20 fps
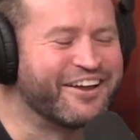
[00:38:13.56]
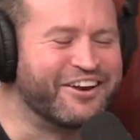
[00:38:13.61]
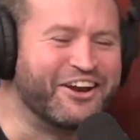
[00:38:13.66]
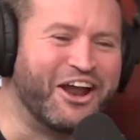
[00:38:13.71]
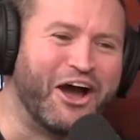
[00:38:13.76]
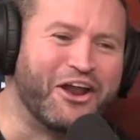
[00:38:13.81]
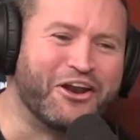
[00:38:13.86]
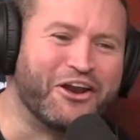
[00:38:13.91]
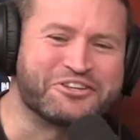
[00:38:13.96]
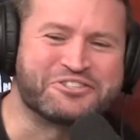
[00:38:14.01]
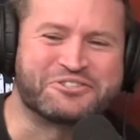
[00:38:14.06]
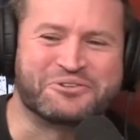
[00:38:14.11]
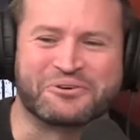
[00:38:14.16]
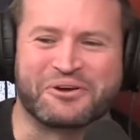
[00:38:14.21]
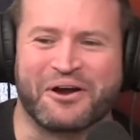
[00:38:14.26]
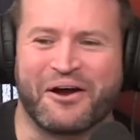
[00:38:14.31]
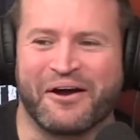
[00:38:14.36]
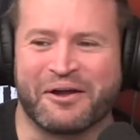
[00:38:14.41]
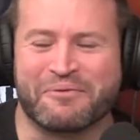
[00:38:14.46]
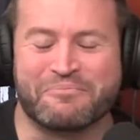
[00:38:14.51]
No, not still
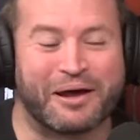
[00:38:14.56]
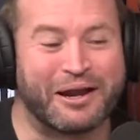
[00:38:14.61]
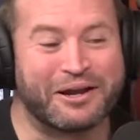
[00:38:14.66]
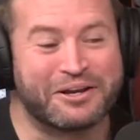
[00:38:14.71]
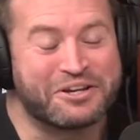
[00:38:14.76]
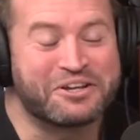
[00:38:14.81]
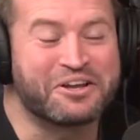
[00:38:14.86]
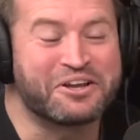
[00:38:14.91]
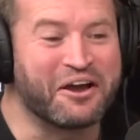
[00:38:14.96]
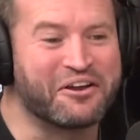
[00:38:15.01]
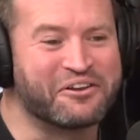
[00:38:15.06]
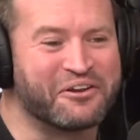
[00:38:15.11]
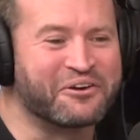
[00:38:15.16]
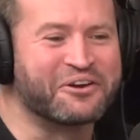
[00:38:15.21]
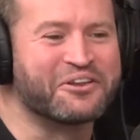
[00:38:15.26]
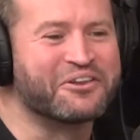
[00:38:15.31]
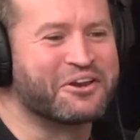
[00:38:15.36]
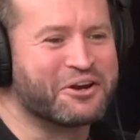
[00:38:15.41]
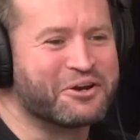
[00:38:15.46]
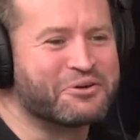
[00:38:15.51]
going, but it did go
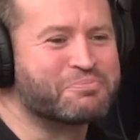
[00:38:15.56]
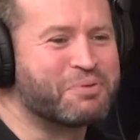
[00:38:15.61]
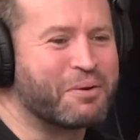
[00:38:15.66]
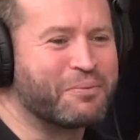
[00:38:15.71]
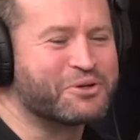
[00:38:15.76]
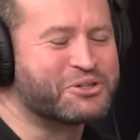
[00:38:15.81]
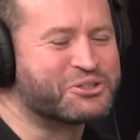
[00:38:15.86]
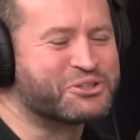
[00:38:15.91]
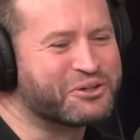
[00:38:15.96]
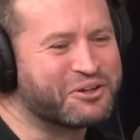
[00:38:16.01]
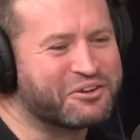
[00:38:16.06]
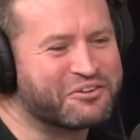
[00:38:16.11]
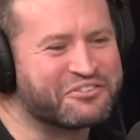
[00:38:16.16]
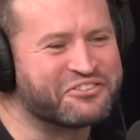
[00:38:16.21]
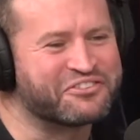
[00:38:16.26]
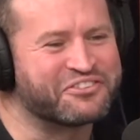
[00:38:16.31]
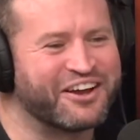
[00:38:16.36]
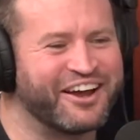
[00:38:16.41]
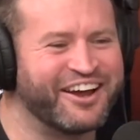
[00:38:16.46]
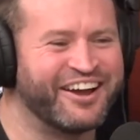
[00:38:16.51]
longer than it probably should have.
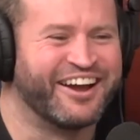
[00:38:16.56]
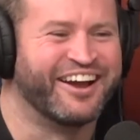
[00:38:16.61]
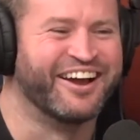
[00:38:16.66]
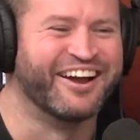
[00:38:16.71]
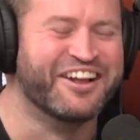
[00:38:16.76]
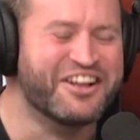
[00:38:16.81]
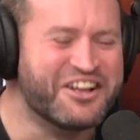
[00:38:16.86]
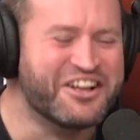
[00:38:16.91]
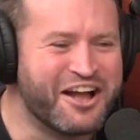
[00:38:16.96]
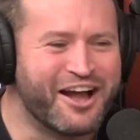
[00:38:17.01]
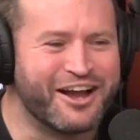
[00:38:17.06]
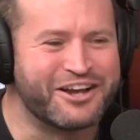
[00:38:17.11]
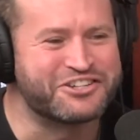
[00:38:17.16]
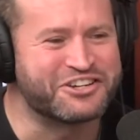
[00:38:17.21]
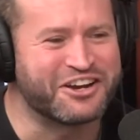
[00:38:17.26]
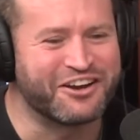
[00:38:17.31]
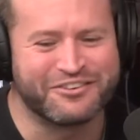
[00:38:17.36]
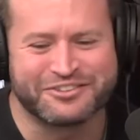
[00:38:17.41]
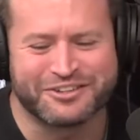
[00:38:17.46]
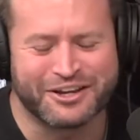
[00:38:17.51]

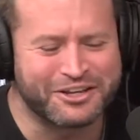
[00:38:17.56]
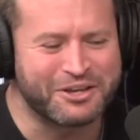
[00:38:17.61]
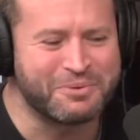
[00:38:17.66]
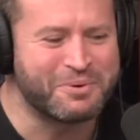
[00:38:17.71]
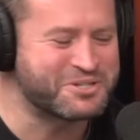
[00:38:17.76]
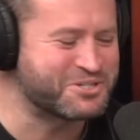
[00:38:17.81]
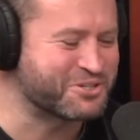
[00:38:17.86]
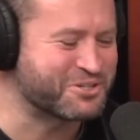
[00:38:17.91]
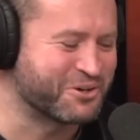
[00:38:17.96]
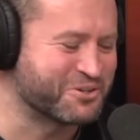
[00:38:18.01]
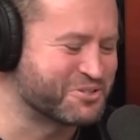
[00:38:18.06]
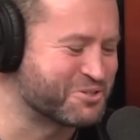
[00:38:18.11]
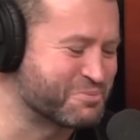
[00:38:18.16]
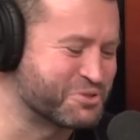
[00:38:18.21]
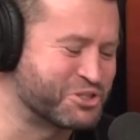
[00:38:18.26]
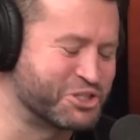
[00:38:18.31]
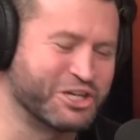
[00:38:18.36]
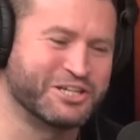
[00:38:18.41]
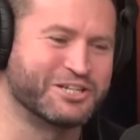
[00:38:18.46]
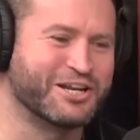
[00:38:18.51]
So I was like, you must have gone on some
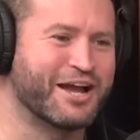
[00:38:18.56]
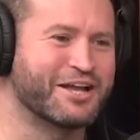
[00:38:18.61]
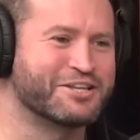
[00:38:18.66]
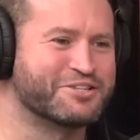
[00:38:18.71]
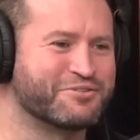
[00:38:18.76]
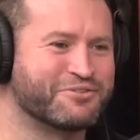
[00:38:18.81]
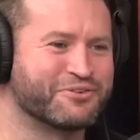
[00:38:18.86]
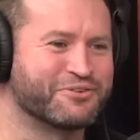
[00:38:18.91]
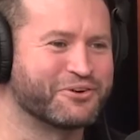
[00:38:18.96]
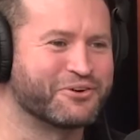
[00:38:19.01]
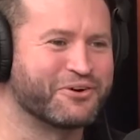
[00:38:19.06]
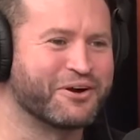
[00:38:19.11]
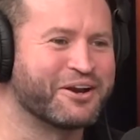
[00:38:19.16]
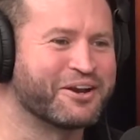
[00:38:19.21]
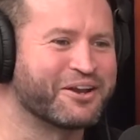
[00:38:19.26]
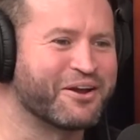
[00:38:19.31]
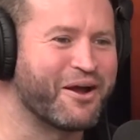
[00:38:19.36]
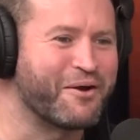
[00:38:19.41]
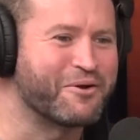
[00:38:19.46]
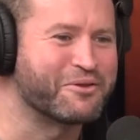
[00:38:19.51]
shit dates if you're agreeing
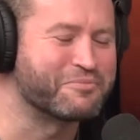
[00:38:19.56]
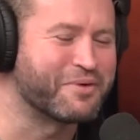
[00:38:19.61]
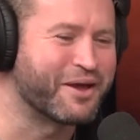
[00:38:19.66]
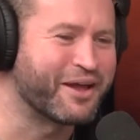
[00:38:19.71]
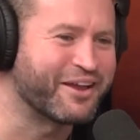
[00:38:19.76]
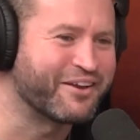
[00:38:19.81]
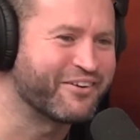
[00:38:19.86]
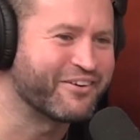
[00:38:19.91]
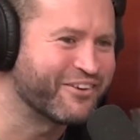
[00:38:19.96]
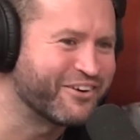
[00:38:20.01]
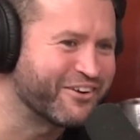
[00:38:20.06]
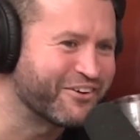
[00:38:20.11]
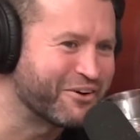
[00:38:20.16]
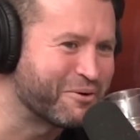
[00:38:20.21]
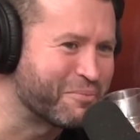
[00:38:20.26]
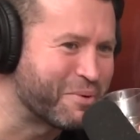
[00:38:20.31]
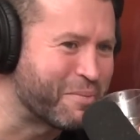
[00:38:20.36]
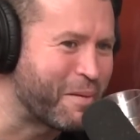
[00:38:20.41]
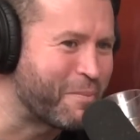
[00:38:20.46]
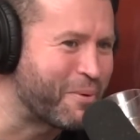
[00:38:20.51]
to go out with me, and I've got
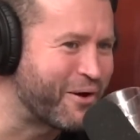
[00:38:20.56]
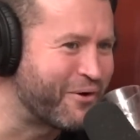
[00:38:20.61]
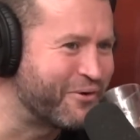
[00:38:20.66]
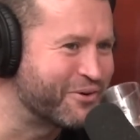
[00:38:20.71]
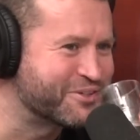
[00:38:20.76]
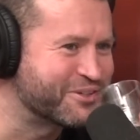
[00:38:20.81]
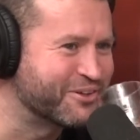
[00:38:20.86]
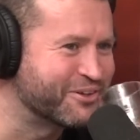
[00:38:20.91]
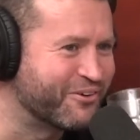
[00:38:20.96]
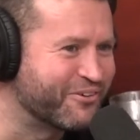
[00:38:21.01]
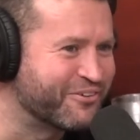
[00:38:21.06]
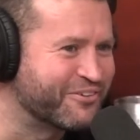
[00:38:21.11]
to bring my parents along.